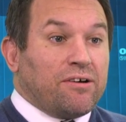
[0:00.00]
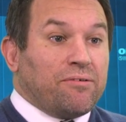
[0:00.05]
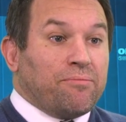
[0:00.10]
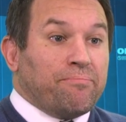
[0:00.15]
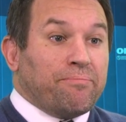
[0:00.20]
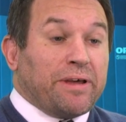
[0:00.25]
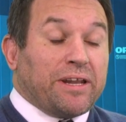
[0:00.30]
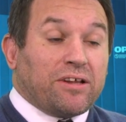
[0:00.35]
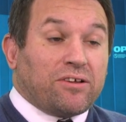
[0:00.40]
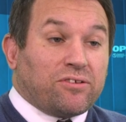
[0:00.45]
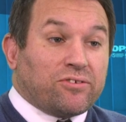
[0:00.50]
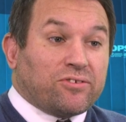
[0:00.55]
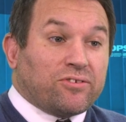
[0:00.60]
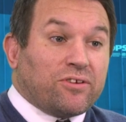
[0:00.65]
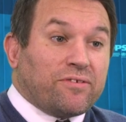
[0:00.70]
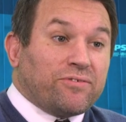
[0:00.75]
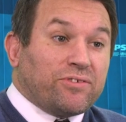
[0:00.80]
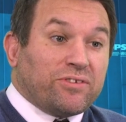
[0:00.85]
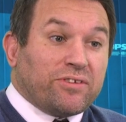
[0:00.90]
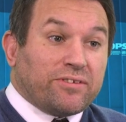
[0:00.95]
medical
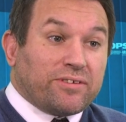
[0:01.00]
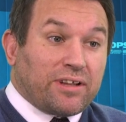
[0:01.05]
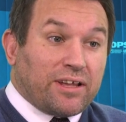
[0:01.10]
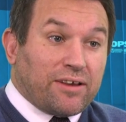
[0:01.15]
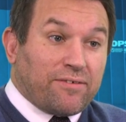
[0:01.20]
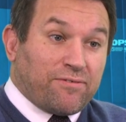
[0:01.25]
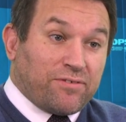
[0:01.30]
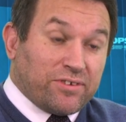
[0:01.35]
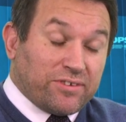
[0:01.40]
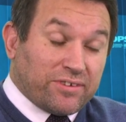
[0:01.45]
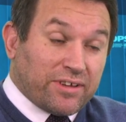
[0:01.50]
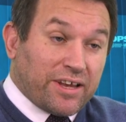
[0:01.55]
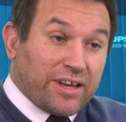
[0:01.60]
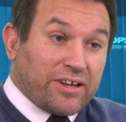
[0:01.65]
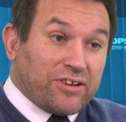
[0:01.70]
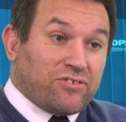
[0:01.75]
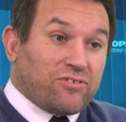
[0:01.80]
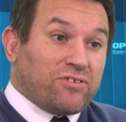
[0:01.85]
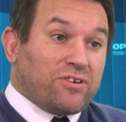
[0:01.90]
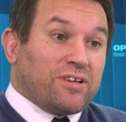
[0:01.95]
services like
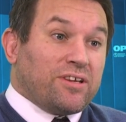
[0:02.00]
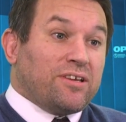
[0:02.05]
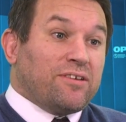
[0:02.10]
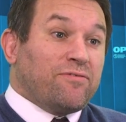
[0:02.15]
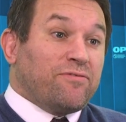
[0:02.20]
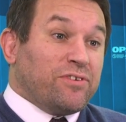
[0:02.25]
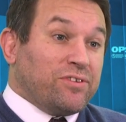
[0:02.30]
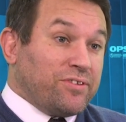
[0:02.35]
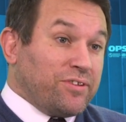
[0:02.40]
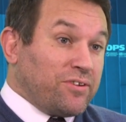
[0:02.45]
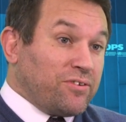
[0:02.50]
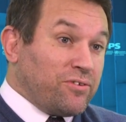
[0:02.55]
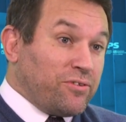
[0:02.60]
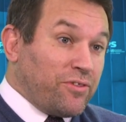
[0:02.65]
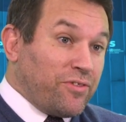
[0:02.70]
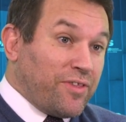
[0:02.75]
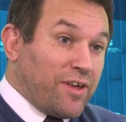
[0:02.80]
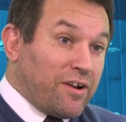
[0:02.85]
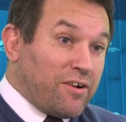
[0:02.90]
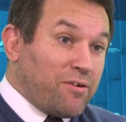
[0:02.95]
physiatry, physical
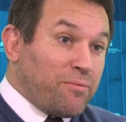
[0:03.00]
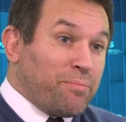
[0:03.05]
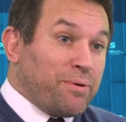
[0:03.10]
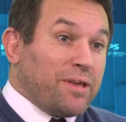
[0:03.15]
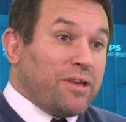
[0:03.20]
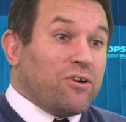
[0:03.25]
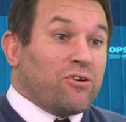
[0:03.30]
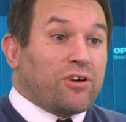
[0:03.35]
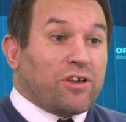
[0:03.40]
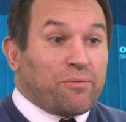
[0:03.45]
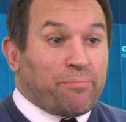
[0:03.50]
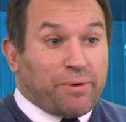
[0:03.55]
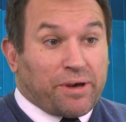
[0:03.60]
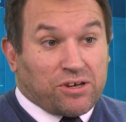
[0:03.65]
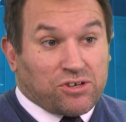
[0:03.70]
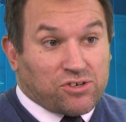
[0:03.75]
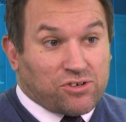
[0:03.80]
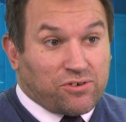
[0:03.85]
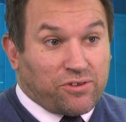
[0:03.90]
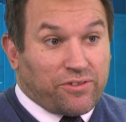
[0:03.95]
therapy,
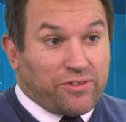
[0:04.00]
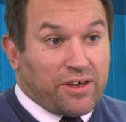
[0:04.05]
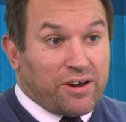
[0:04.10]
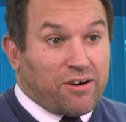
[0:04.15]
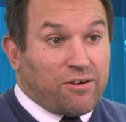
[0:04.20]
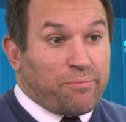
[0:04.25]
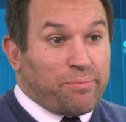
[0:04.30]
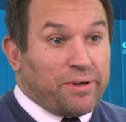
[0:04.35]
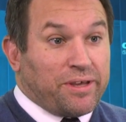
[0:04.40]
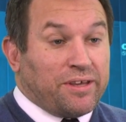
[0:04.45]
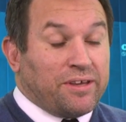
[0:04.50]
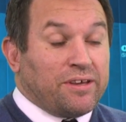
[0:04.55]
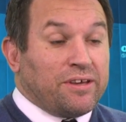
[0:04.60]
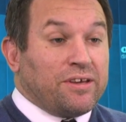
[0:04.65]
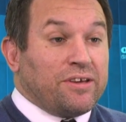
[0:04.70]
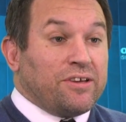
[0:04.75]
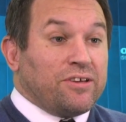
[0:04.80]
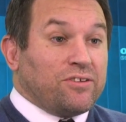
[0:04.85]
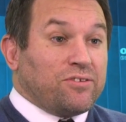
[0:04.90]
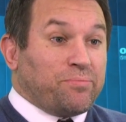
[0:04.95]
occupational therapy,
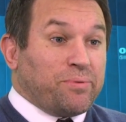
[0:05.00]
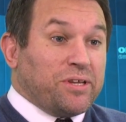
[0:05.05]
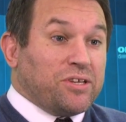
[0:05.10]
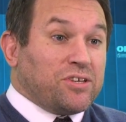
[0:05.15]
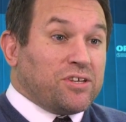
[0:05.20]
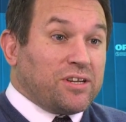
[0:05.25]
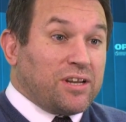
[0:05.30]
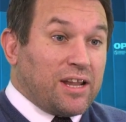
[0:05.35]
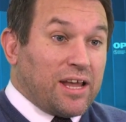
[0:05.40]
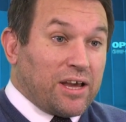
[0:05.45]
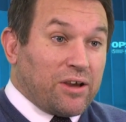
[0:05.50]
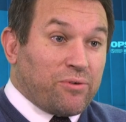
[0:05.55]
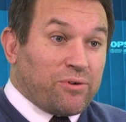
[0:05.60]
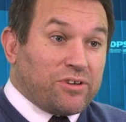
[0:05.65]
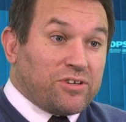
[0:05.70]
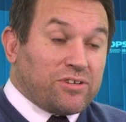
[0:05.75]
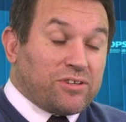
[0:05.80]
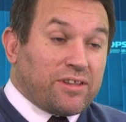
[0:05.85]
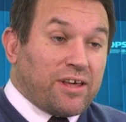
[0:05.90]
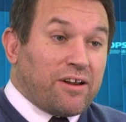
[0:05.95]
speech and
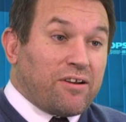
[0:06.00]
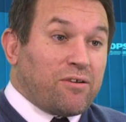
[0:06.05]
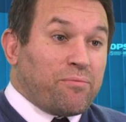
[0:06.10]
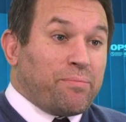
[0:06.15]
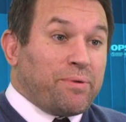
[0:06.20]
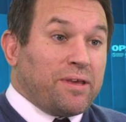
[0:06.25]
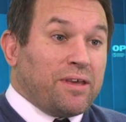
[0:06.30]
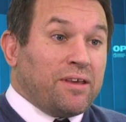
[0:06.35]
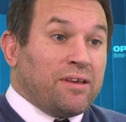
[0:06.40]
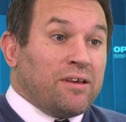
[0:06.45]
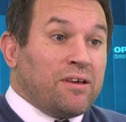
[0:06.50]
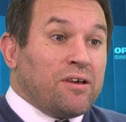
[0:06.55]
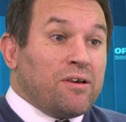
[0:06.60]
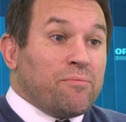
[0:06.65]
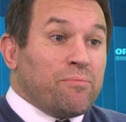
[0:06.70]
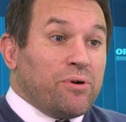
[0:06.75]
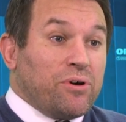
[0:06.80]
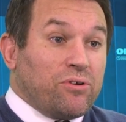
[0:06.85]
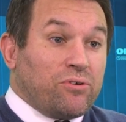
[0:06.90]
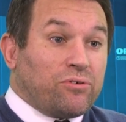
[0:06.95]
language therapy,
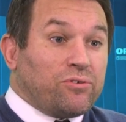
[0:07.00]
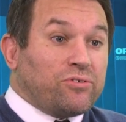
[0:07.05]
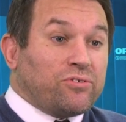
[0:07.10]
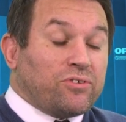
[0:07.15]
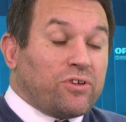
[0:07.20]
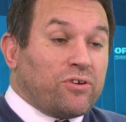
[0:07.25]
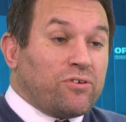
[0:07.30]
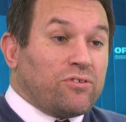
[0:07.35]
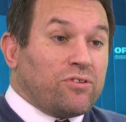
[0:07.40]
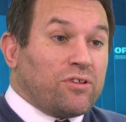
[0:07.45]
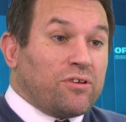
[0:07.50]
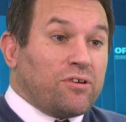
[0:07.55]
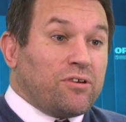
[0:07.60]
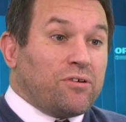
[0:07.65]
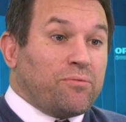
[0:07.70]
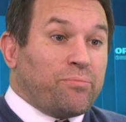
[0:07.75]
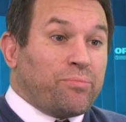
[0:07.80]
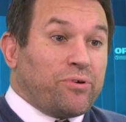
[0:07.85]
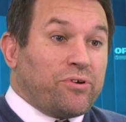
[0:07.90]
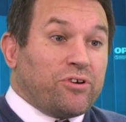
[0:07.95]
but also
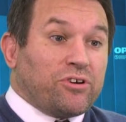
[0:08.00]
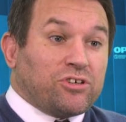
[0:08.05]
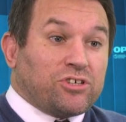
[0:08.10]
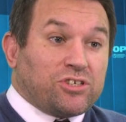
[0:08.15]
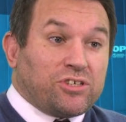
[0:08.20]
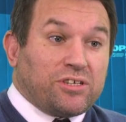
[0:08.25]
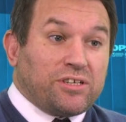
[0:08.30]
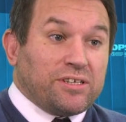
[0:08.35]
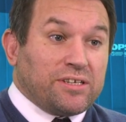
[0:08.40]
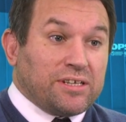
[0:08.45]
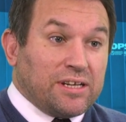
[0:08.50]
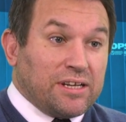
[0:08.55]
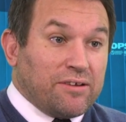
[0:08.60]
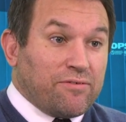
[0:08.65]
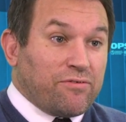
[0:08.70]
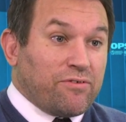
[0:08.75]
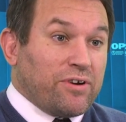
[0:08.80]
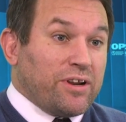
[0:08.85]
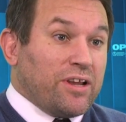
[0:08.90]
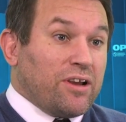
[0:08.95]
the production and
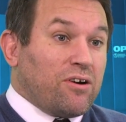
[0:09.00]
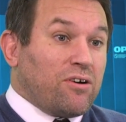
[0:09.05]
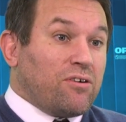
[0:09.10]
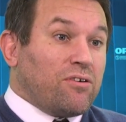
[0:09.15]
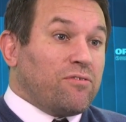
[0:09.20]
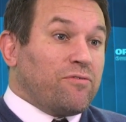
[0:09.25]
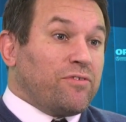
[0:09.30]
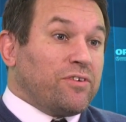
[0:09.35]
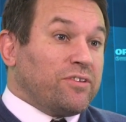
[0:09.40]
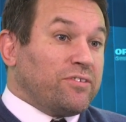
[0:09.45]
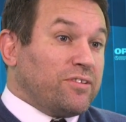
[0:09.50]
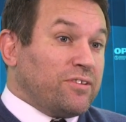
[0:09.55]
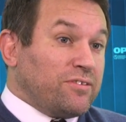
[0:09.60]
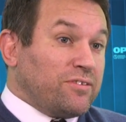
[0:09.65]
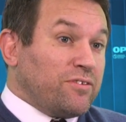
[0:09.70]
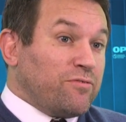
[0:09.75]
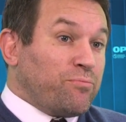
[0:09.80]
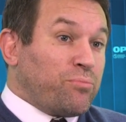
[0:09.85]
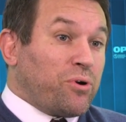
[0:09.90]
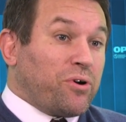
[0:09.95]
delivery of
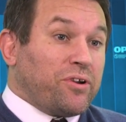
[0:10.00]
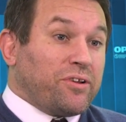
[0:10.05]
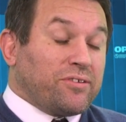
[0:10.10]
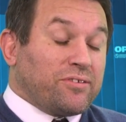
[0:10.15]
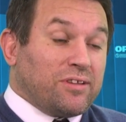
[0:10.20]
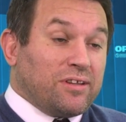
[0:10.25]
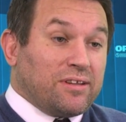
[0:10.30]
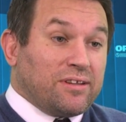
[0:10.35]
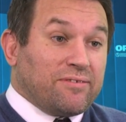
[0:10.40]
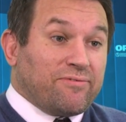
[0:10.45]
assistive products and